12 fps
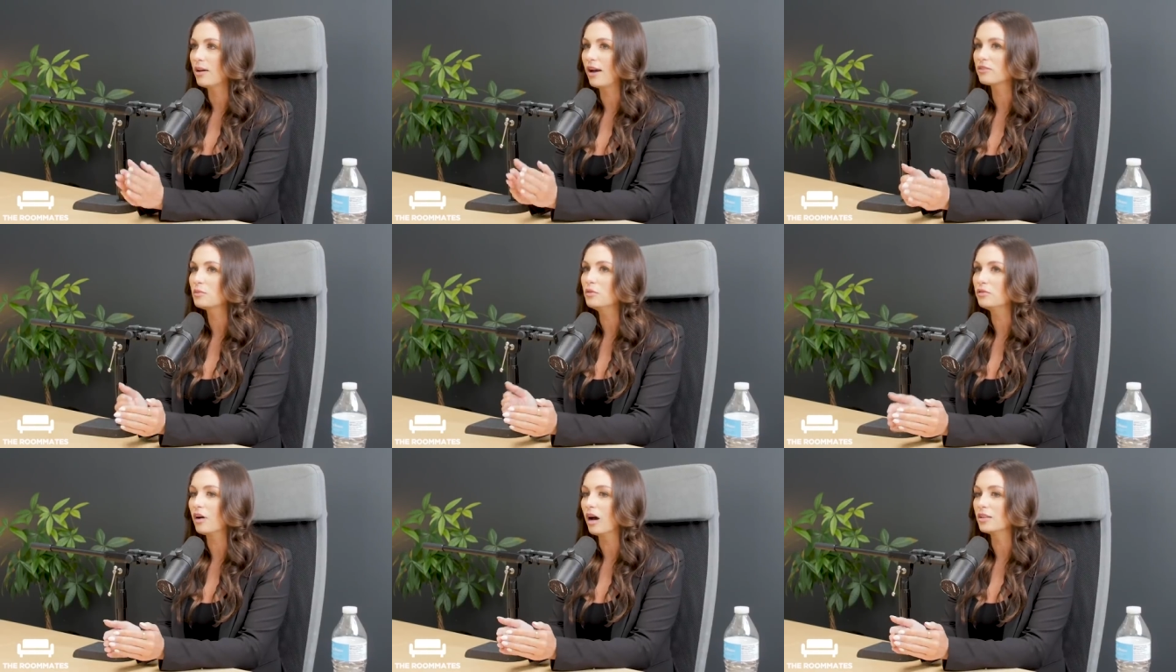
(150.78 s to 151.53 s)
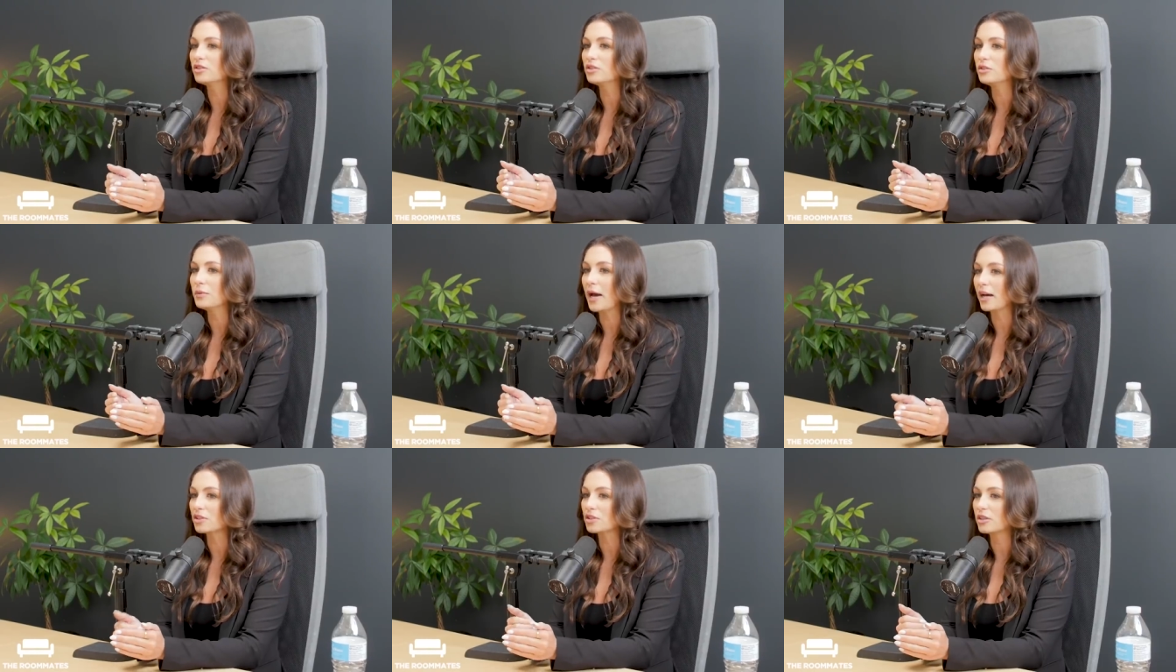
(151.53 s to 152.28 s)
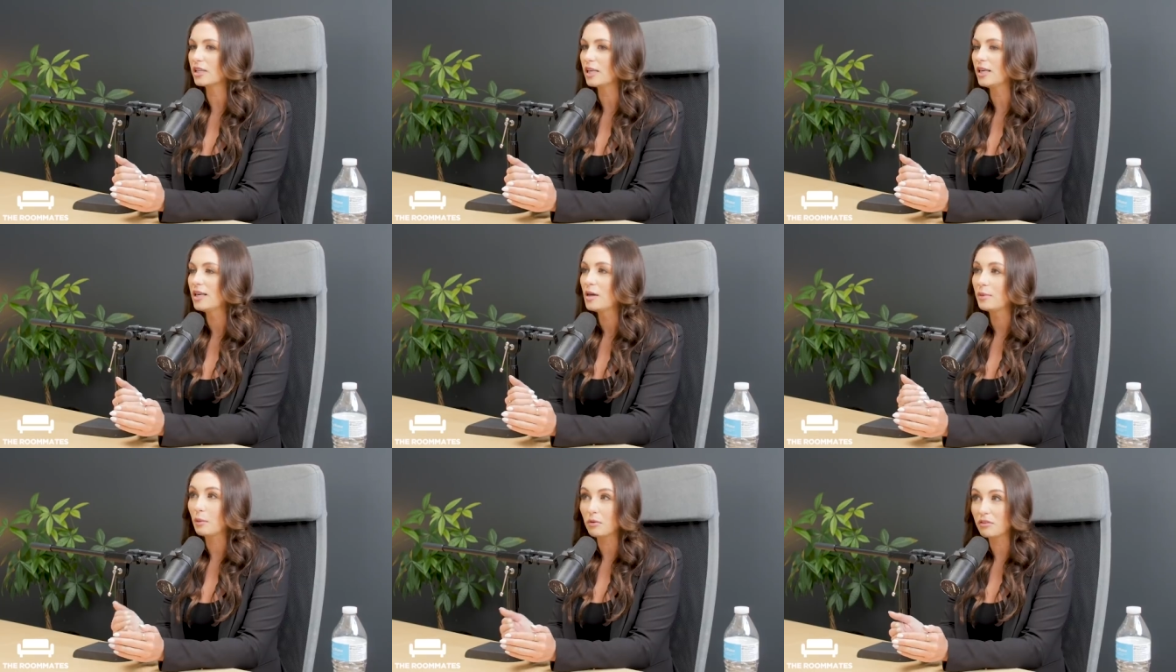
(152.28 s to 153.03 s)
you have to move on to actually
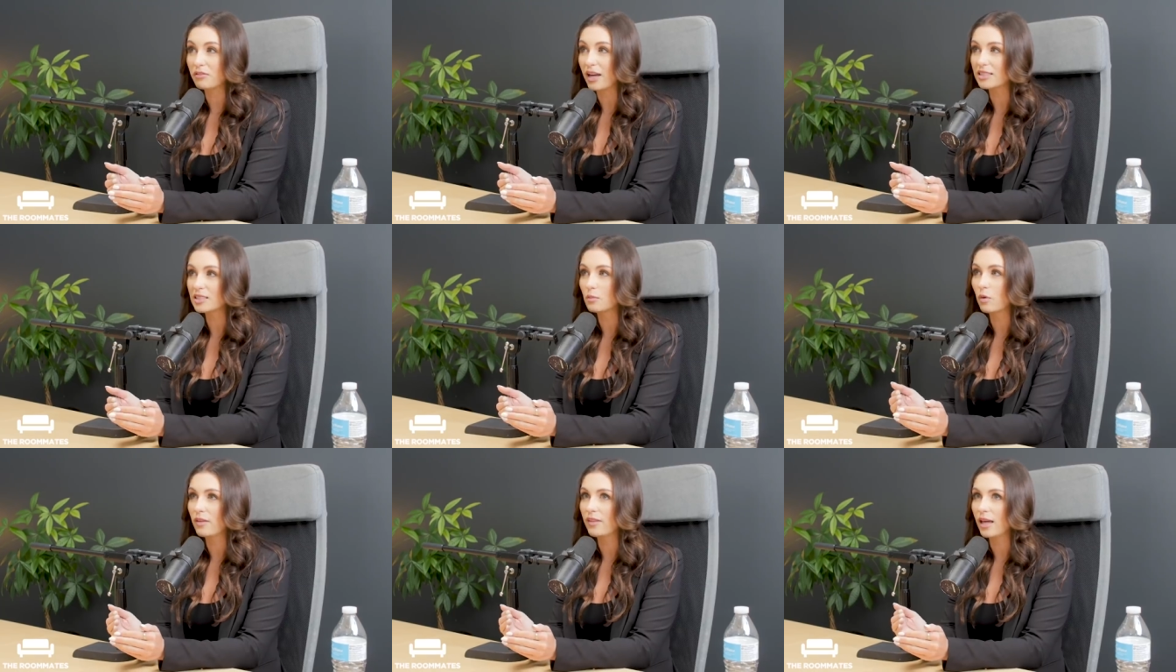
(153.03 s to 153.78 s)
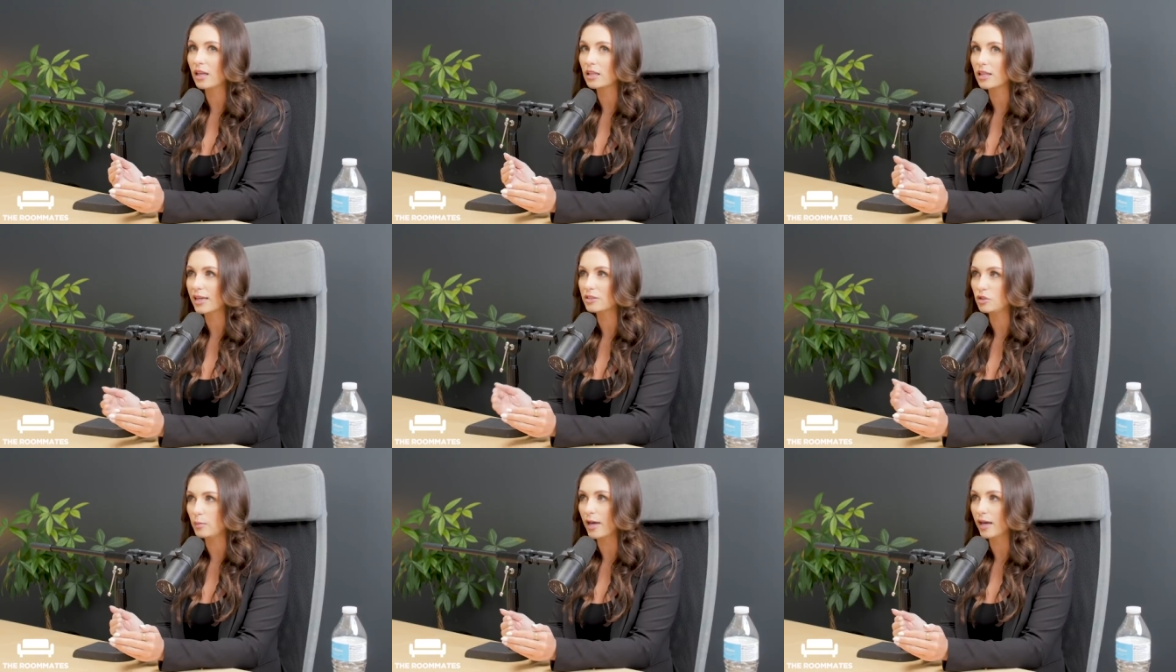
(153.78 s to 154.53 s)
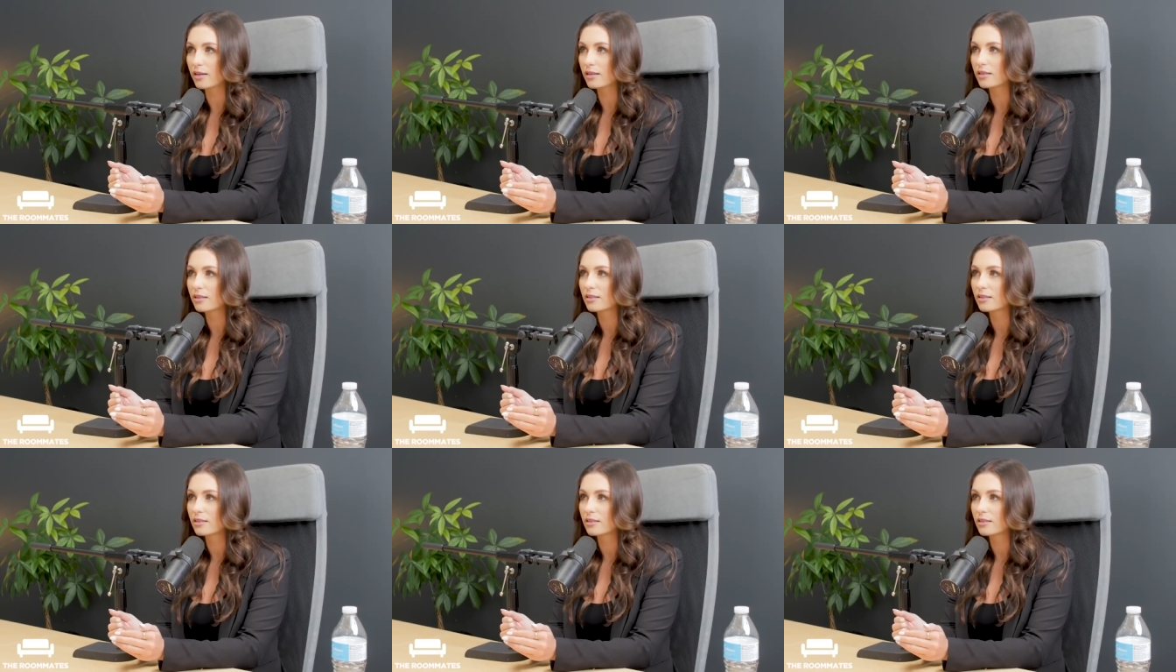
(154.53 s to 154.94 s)
be able to find someone that likes you back.